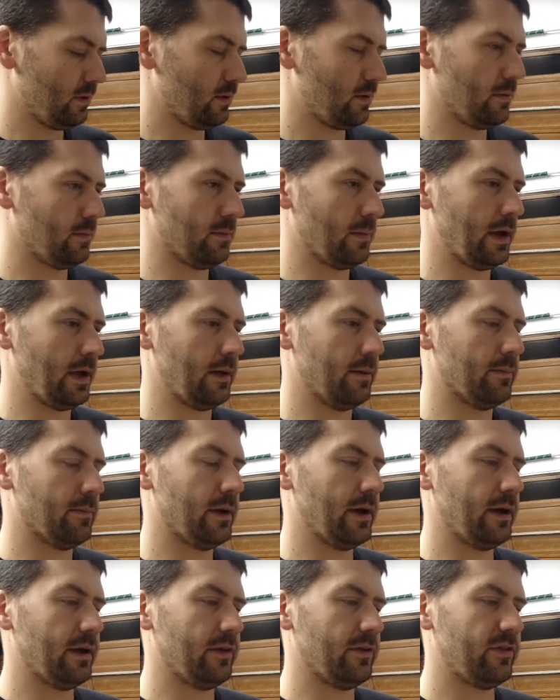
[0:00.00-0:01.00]

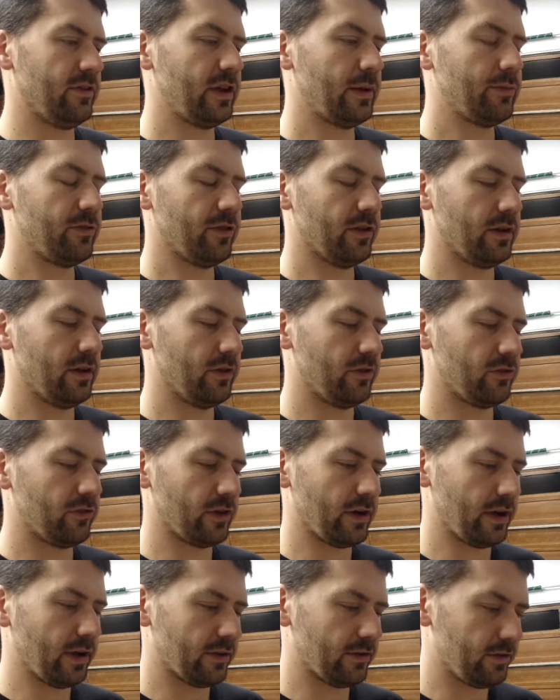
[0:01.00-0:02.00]
my stepson is
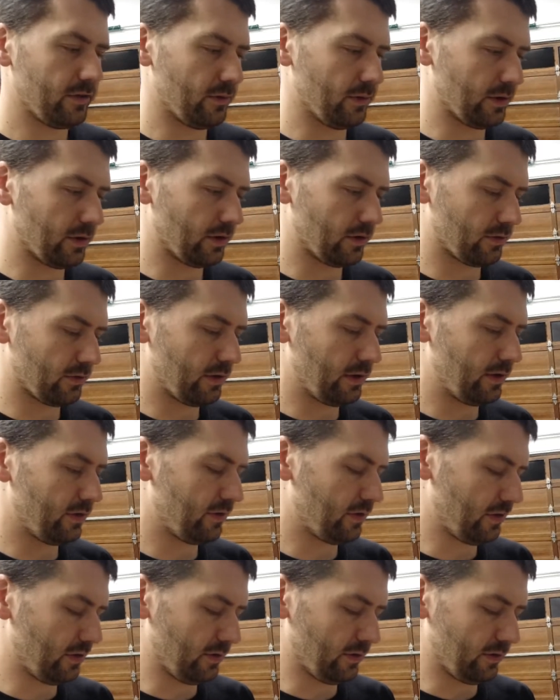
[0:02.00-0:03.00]
trying to increase
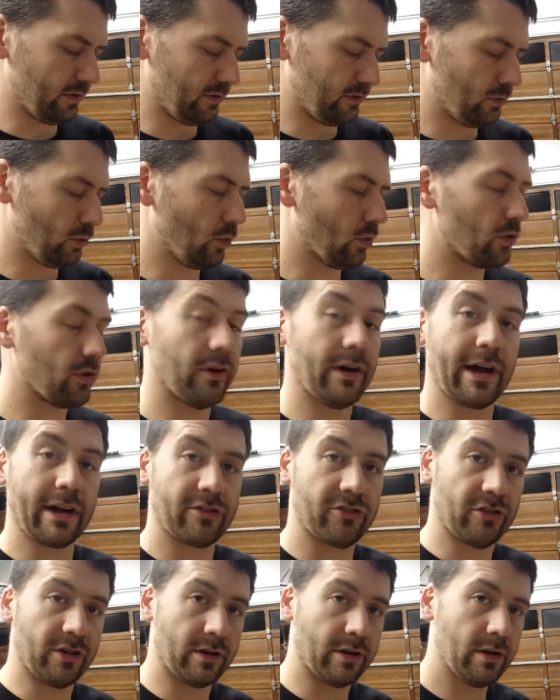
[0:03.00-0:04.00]
his tool
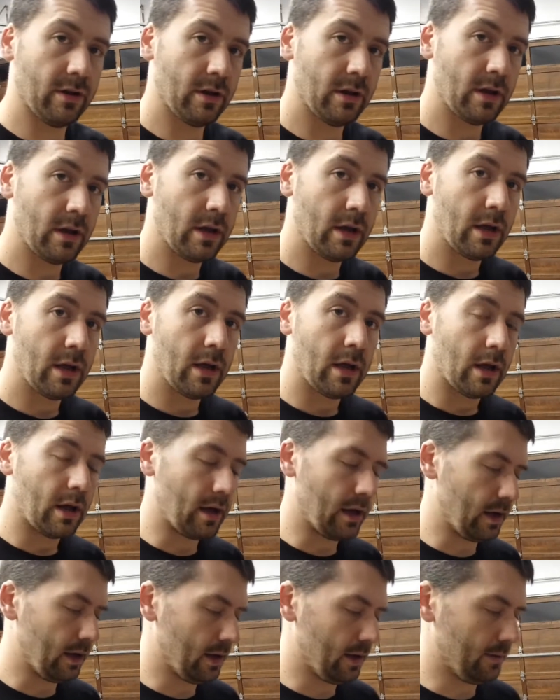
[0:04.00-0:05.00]
collection,
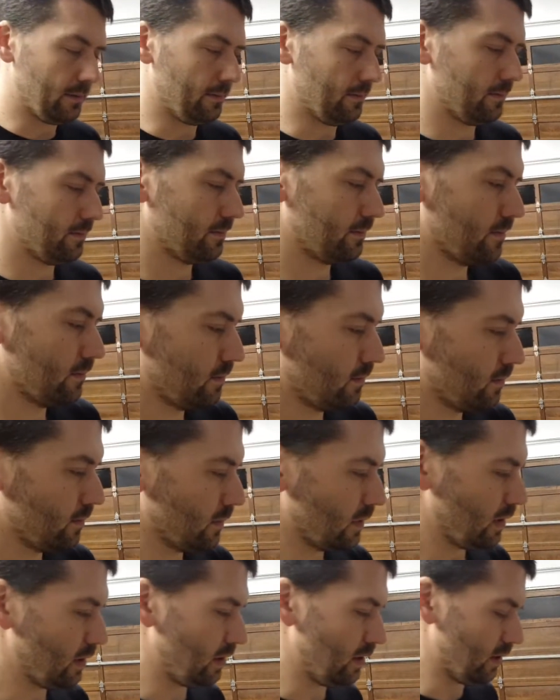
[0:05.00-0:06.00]

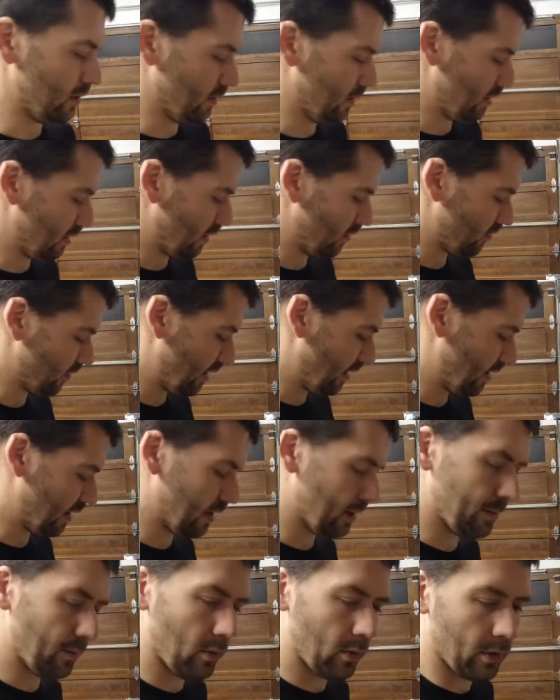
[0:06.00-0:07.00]
you know, and trying to
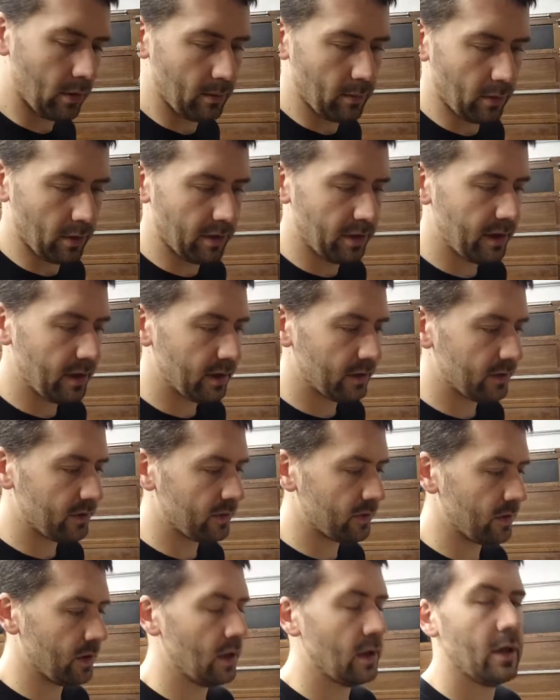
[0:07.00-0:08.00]
get more and more
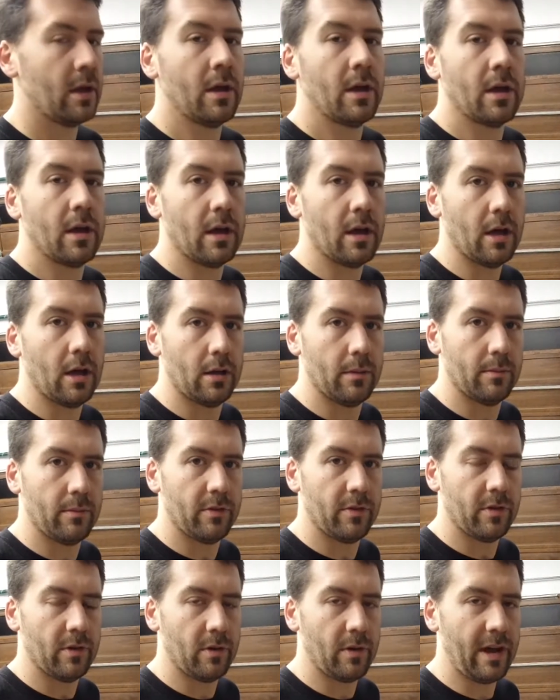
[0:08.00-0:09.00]
things.
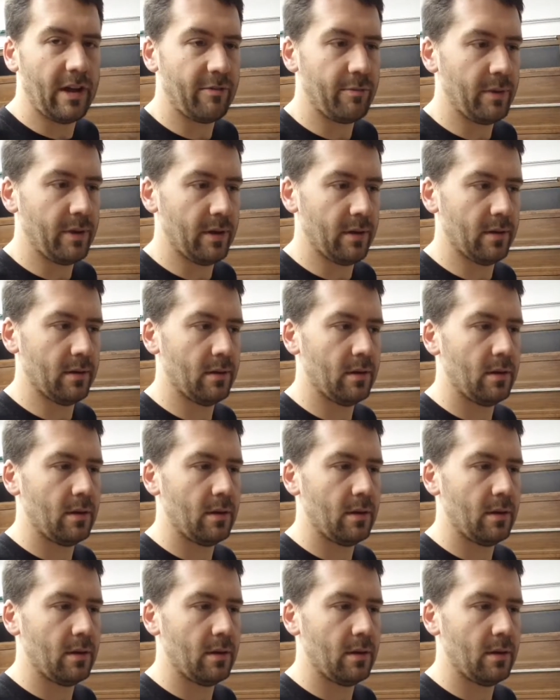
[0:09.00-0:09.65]
So I've been